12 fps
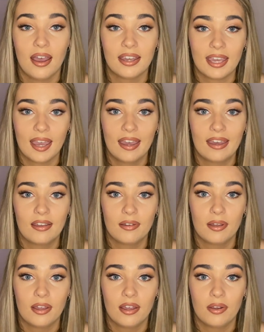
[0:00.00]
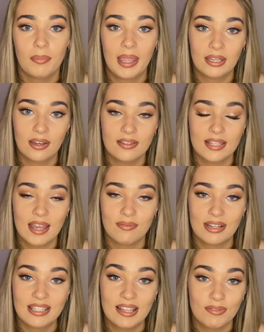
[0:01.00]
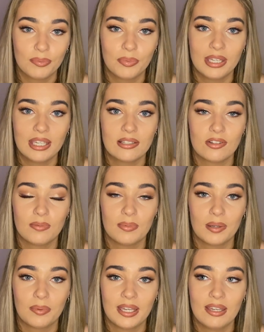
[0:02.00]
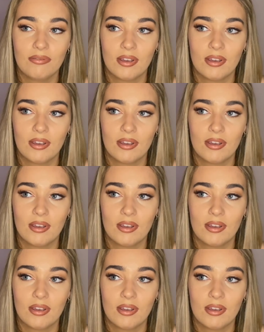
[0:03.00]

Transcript: I get maintenance every 7 weeks on my weave.